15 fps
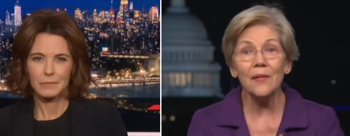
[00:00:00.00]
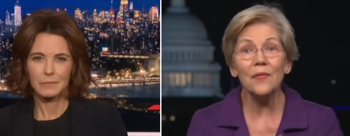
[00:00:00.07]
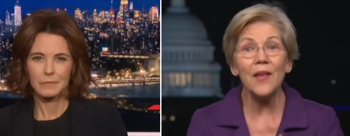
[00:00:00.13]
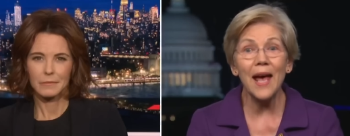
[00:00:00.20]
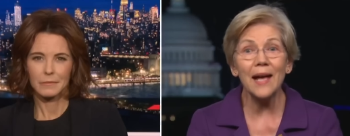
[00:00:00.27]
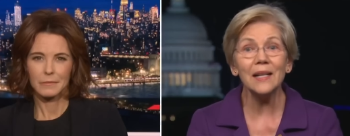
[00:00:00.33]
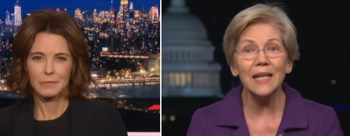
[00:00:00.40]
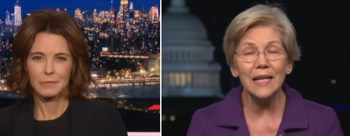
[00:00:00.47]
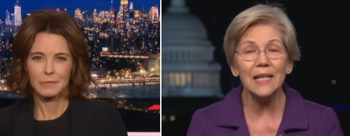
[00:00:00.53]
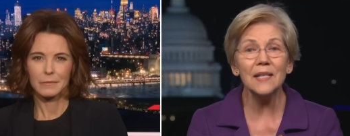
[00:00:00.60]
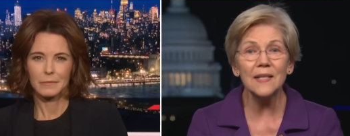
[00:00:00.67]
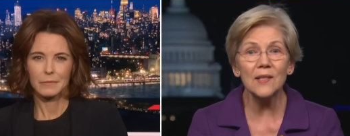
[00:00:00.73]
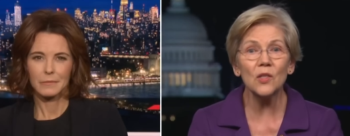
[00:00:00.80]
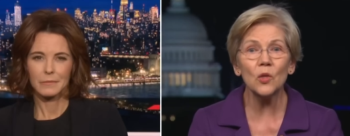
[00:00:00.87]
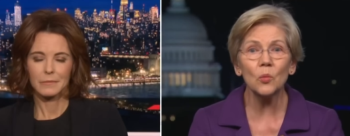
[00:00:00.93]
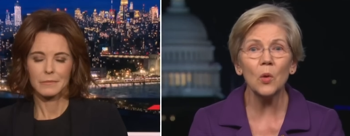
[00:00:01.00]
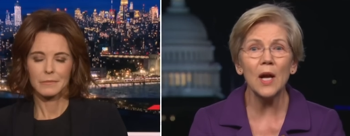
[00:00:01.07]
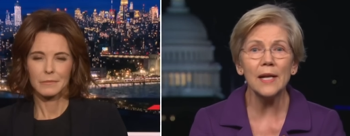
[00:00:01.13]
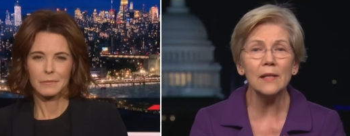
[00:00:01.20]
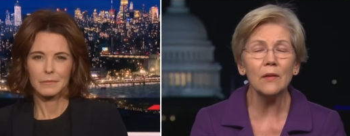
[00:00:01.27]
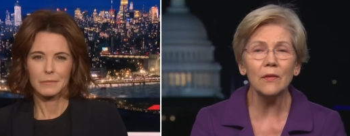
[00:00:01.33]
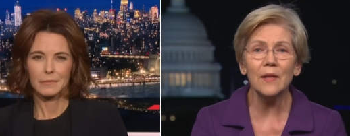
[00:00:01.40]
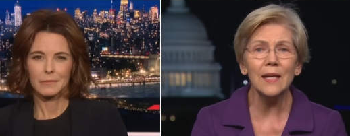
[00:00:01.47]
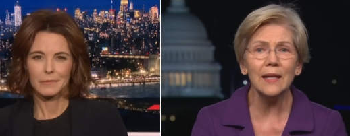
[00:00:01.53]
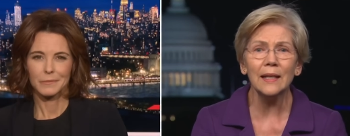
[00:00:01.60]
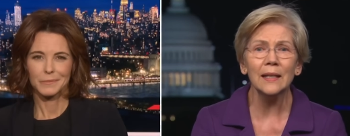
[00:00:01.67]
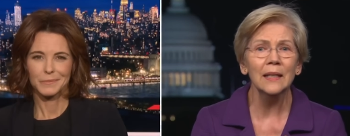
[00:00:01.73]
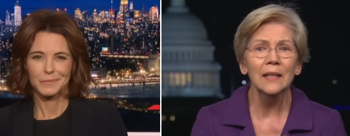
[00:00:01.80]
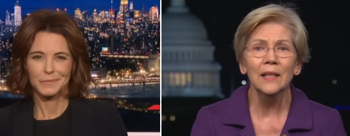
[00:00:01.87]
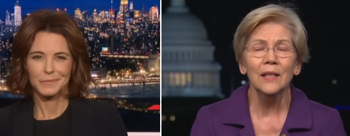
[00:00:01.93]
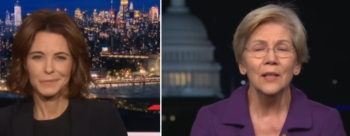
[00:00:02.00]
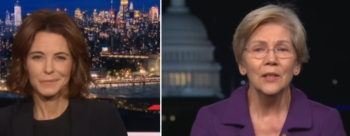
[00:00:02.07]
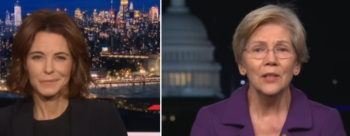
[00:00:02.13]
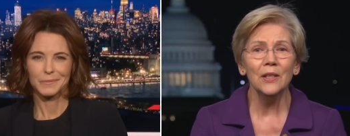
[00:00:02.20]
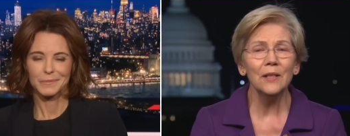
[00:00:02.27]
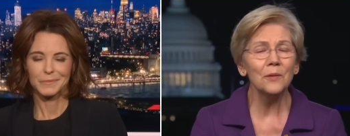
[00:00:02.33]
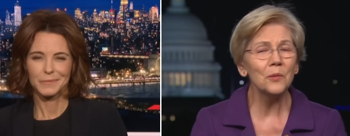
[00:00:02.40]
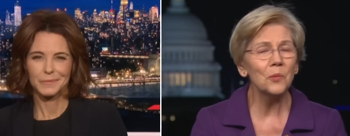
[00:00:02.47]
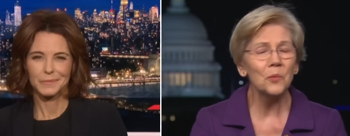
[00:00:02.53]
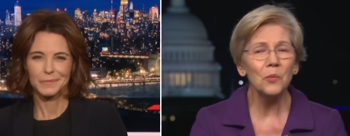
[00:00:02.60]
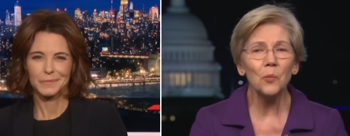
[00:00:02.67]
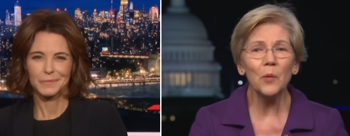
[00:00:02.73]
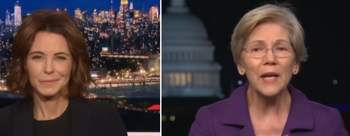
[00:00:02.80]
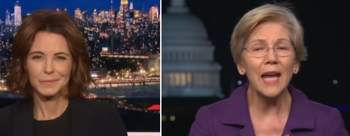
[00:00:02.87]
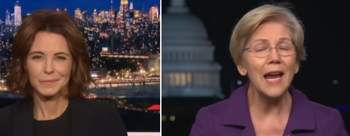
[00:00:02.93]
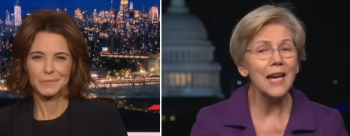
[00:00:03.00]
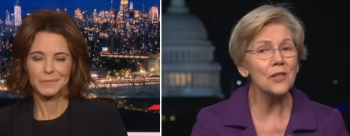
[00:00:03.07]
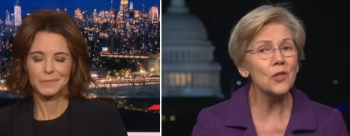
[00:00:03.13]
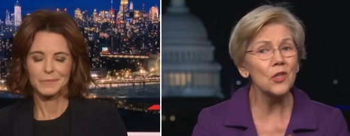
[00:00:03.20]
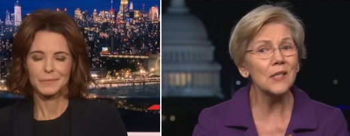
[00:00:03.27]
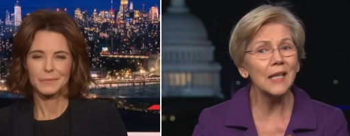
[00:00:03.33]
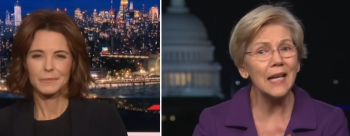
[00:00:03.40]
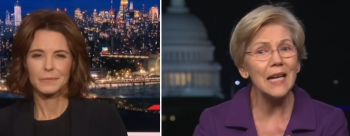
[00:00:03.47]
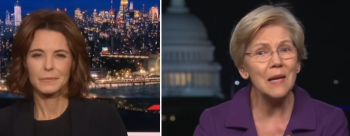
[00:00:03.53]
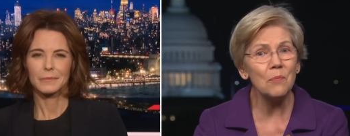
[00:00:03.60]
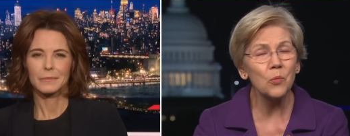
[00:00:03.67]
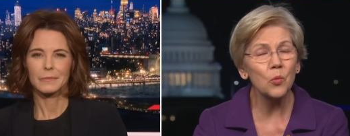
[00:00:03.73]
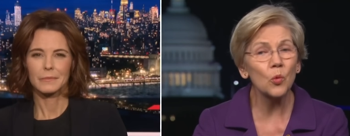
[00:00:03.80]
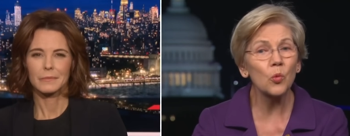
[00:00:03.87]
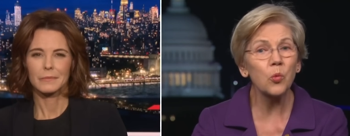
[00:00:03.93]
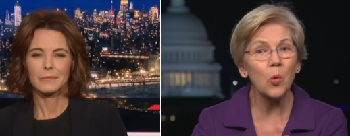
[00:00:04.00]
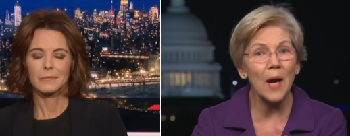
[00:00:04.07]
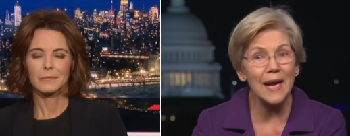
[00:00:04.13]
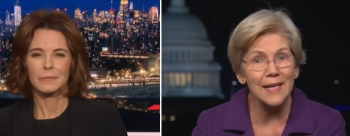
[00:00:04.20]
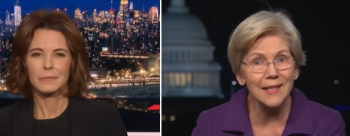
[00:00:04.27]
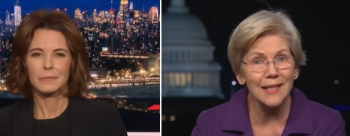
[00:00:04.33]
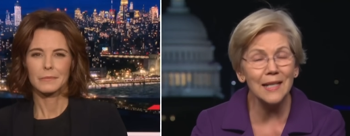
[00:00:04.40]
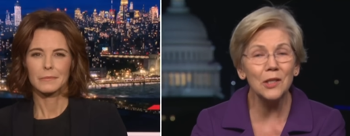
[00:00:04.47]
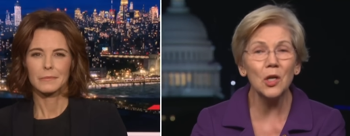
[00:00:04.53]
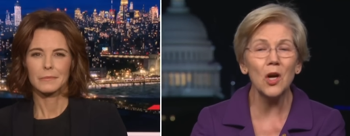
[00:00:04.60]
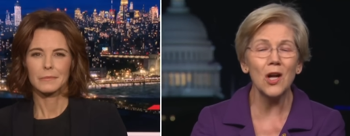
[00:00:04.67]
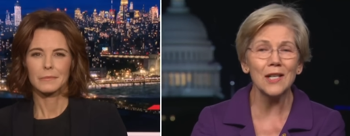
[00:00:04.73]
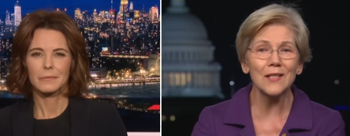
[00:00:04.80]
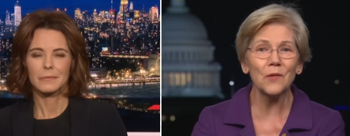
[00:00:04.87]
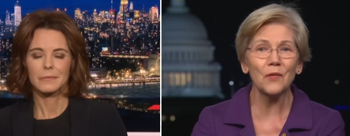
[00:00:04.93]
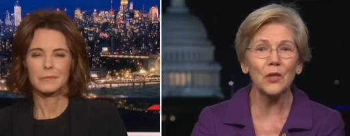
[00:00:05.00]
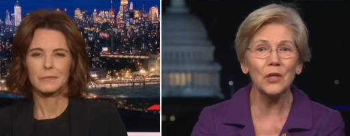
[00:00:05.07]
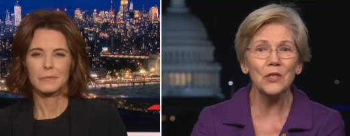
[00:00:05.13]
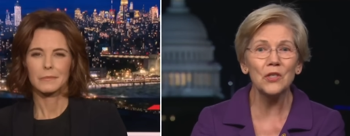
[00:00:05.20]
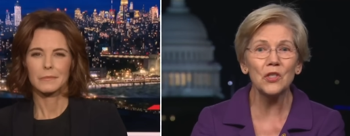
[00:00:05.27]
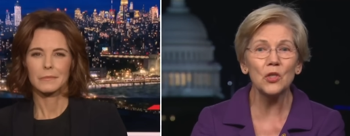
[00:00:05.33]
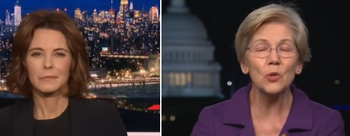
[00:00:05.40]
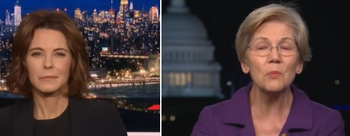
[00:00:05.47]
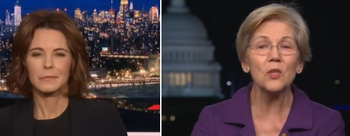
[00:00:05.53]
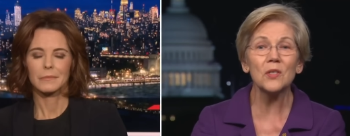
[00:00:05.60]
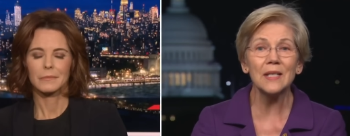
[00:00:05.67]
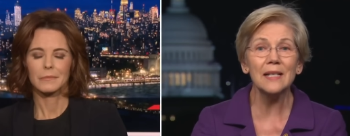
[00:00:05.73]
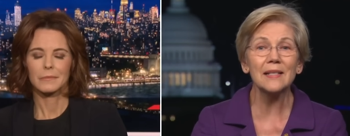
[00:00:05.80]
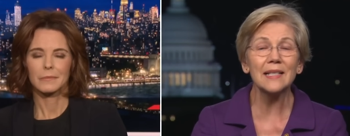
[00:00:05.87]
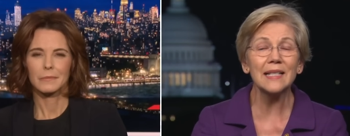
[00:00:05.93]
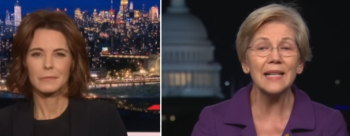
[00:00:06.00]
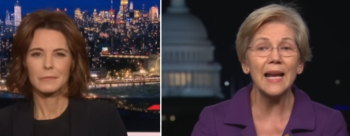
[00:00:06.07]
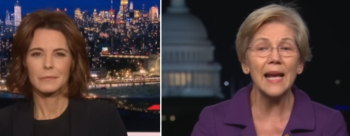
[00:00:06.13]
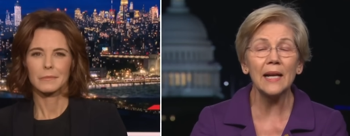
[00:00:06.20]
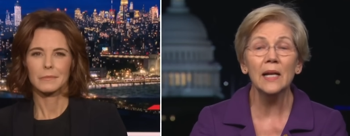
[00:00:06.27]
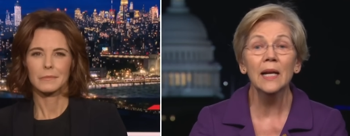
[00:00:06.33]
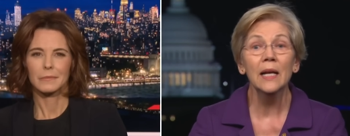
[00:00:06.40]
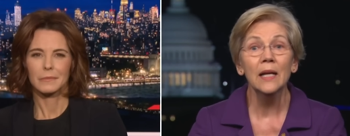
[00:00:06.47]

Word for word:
Speaker 1: that is the right thing. You know, we can't just keep raising costs for consumers and saying,